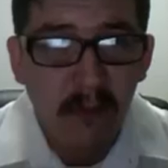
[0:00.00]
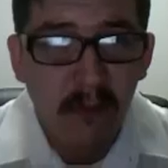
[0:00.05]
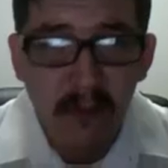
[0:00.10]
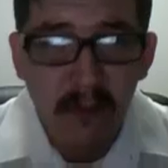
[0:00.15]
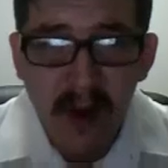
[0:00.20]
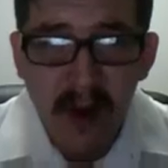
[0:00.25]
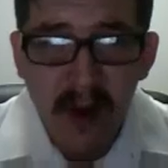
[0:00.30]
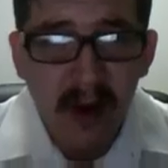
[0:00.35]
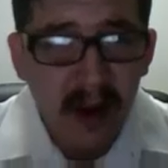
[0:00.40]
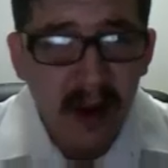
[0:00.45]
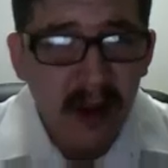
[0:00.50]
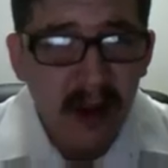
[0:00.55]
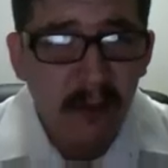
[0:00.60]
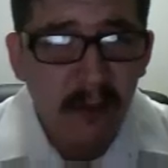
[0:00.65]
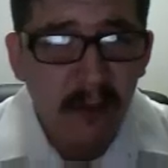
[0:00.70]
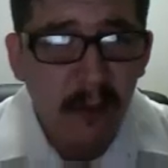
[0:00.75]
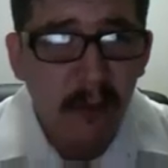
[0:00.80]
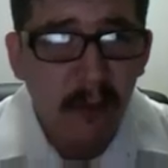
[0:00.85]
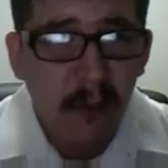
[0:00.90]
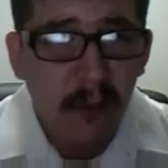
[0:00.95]
very
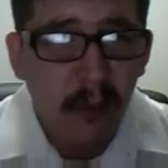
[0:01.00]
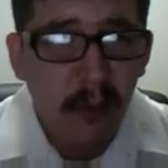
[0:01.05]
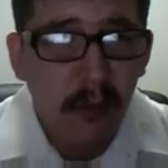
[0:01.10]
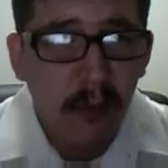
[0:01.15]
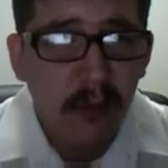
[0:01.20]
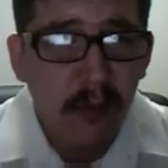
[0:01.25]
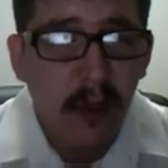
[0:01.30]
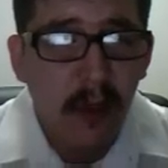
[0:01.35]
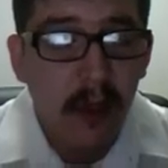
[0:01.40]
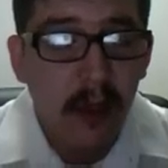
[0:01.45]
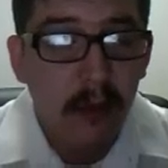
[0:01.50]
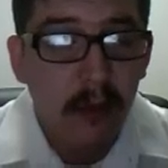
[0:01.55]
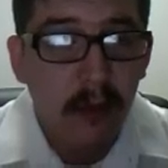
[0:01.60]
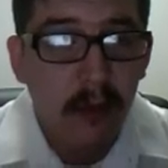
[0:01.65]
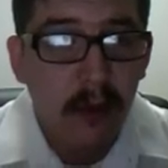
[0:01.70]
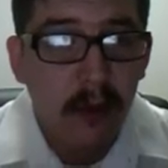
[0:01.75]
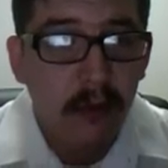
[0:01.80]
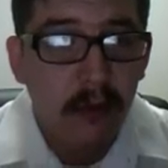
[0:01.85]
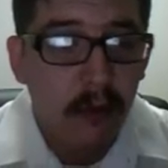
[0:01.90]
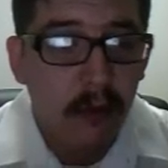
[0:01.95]
different from those
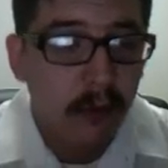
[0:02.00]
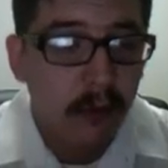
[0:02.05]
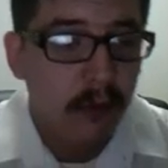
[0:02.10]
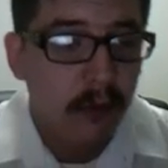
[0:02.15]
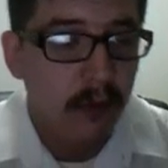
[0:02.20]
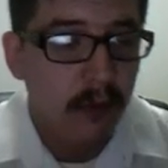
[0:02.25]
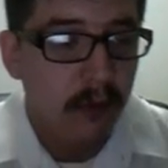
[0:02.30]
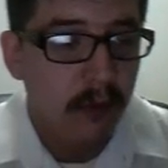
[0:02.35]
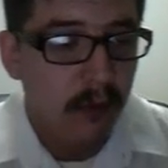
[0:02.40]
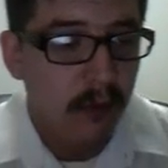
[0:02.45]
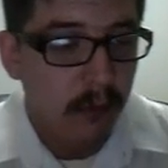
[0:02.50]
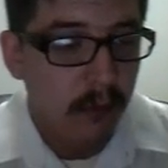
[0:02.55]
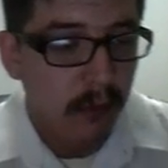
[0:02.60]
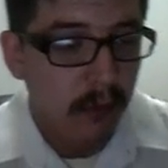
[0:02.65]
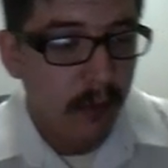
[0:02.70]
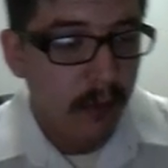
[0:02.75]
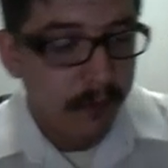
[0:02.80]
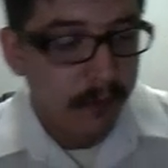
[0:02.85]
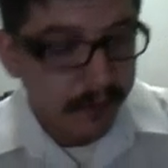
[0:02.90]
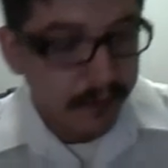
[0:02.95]
traditional
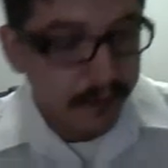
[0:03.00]
systems.